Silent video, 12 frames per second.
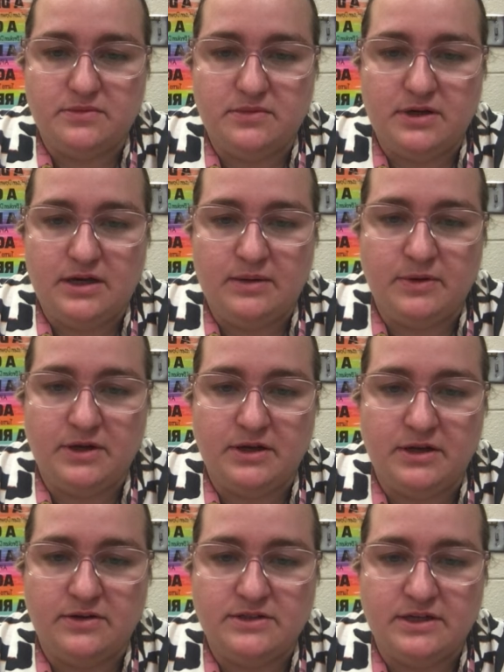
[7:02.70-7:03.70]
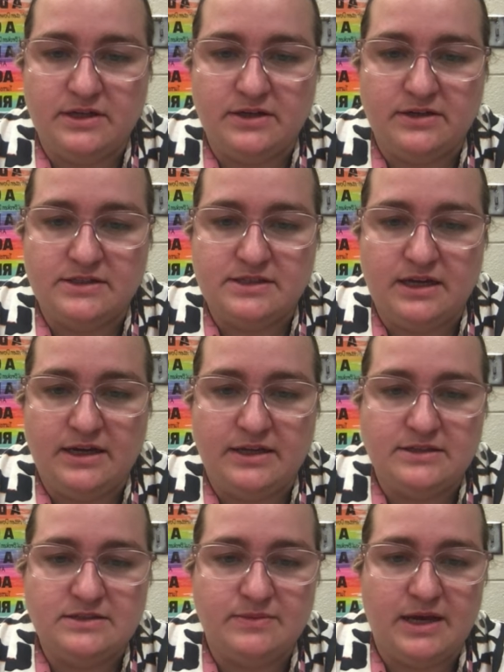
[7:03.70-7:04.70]
I'm going to go down here to
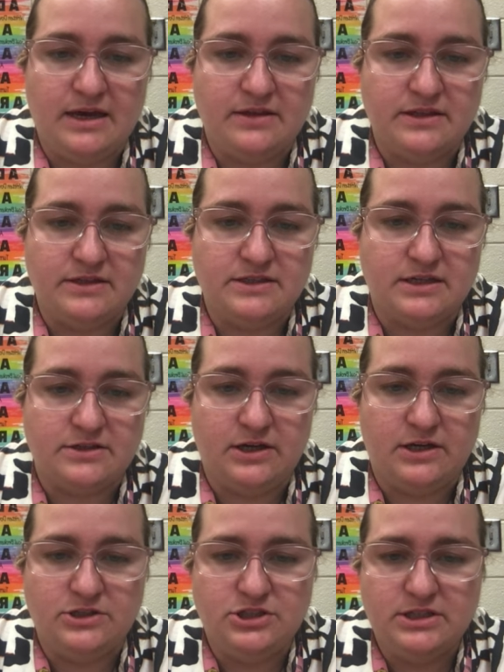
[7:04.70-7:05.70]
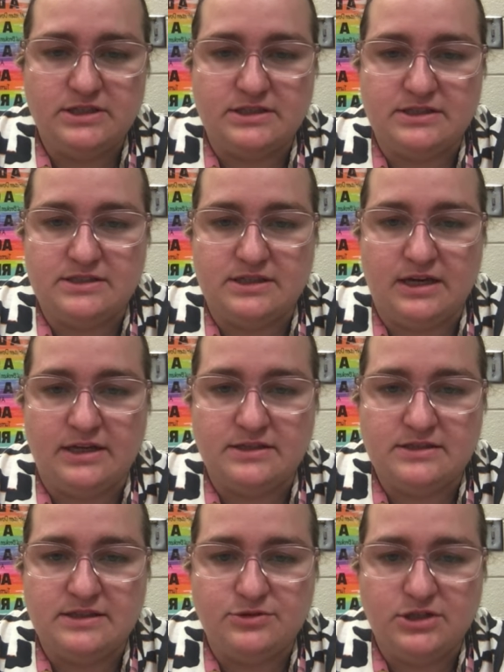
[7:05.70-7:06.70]
science, math, and technology because it's a science
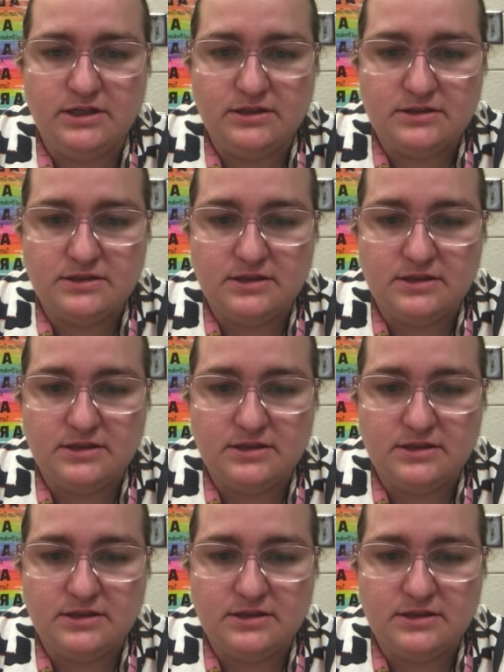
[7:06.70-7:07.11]
subject.